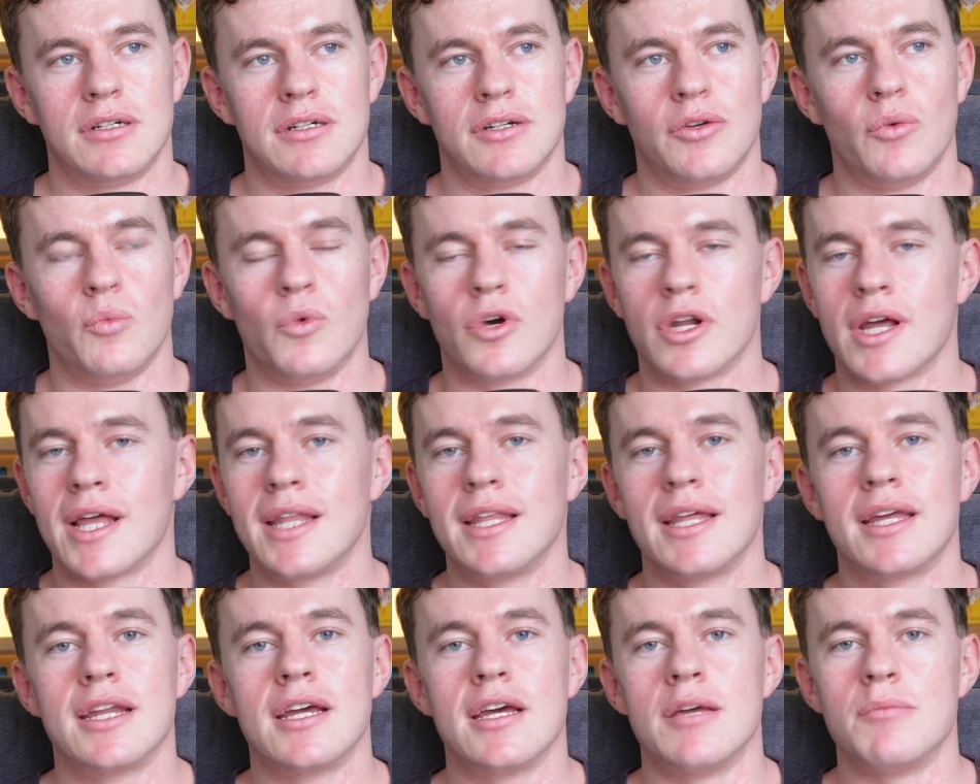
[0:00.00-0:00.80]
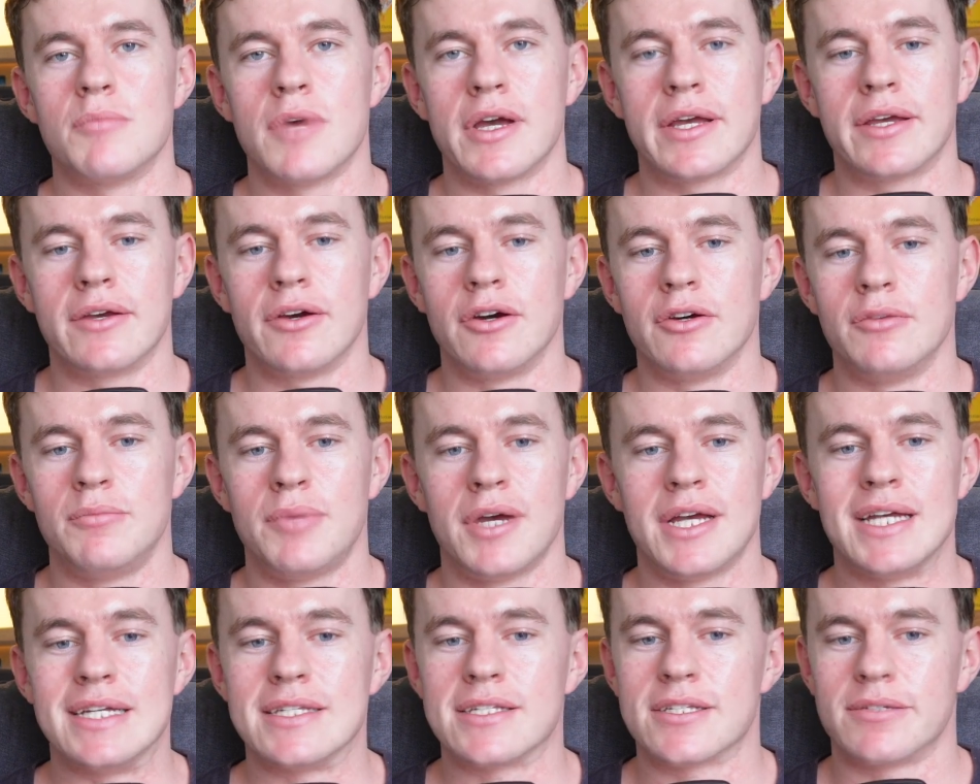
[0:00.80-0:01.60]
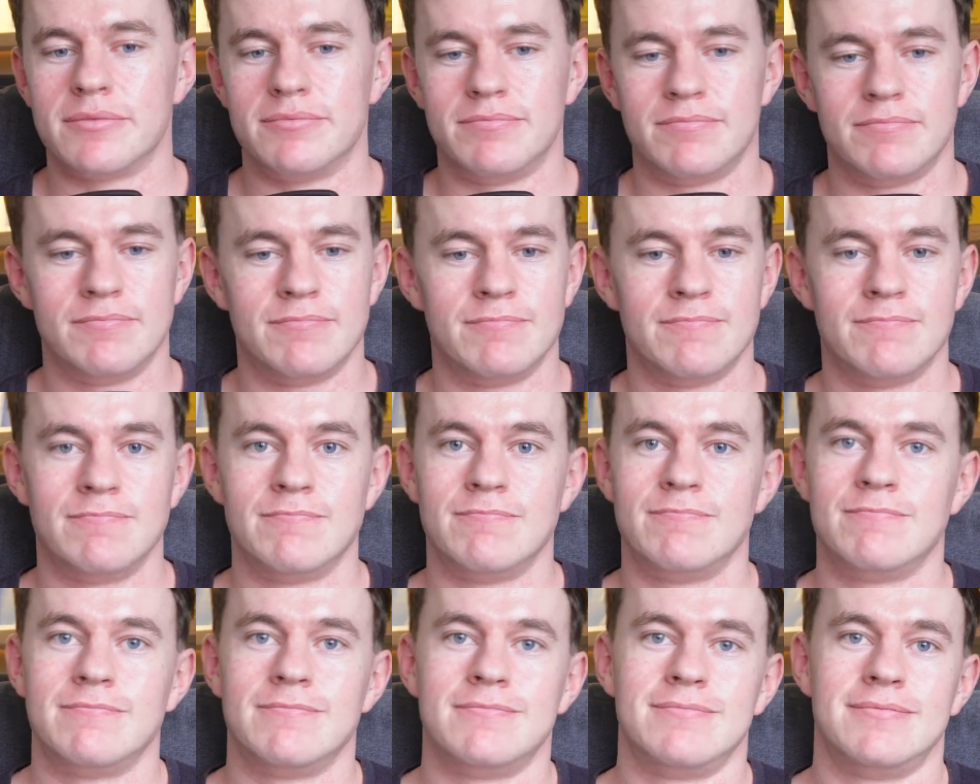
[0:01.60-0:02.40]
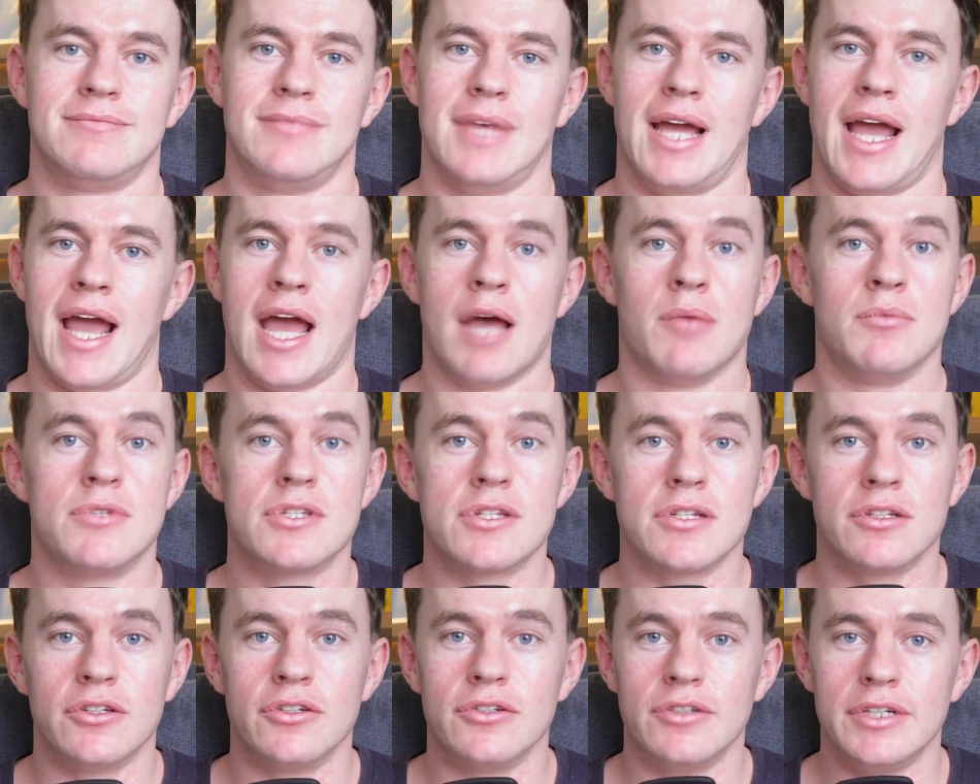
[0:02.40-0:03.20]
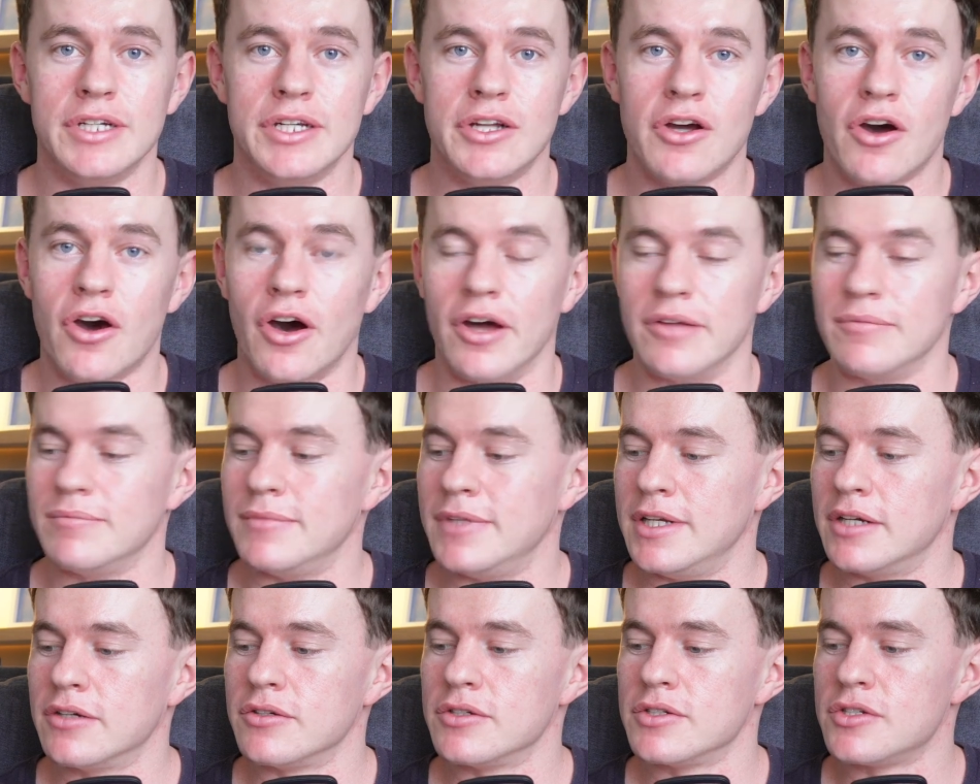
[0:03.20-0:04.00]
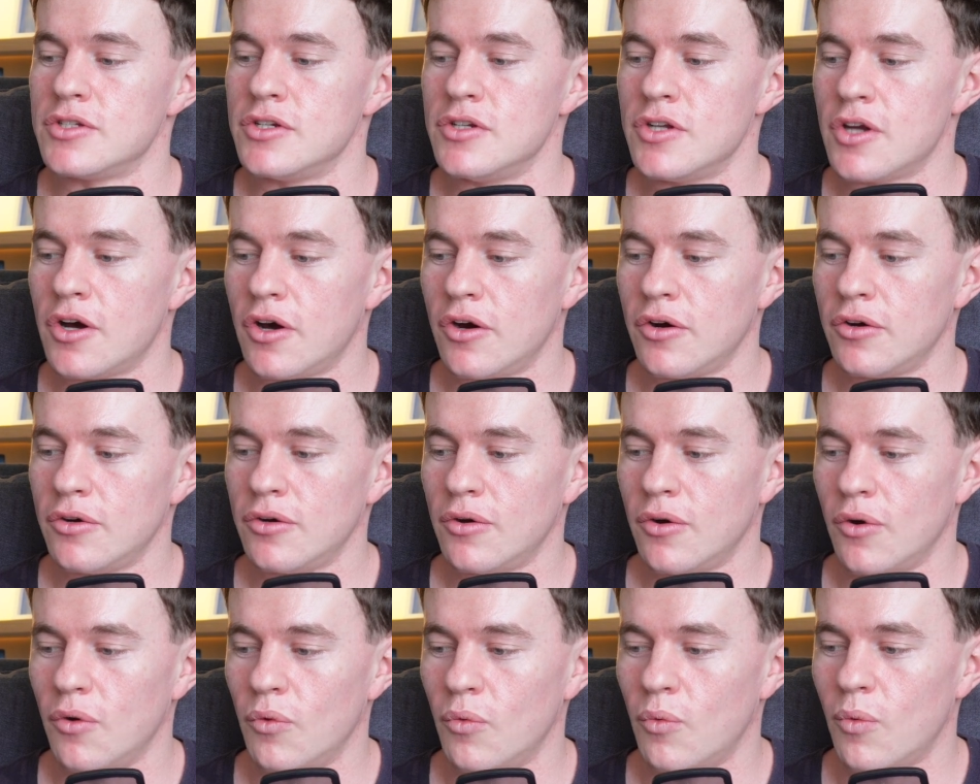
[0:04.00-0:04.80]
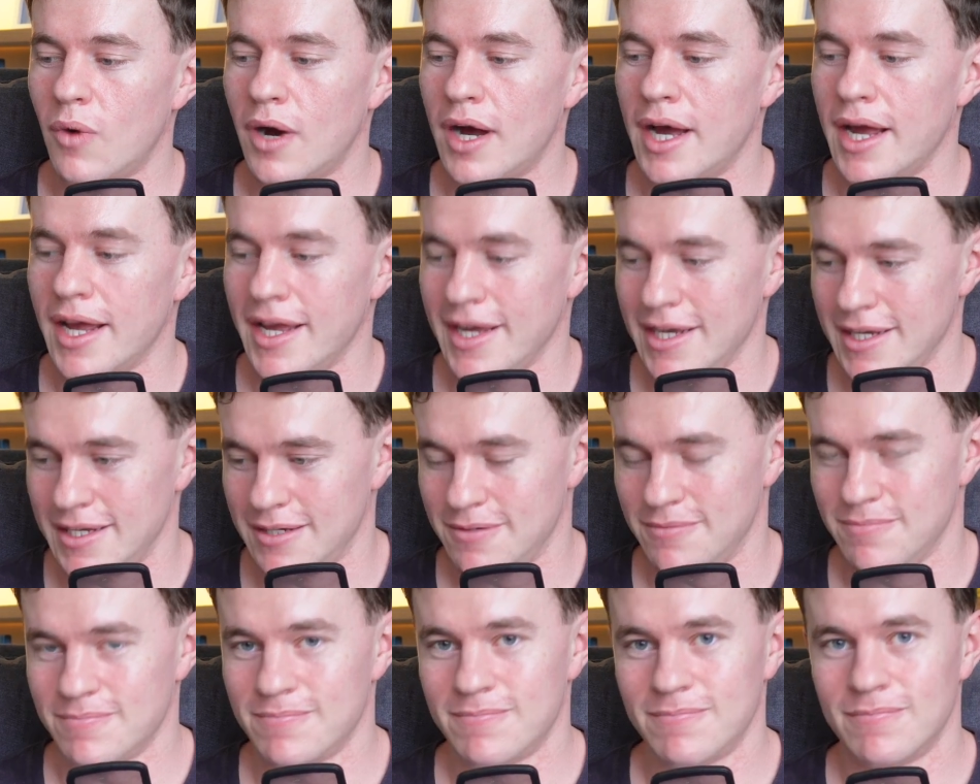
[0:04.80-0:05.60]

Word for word: would I let it in my code base? Absolutely not. There is no way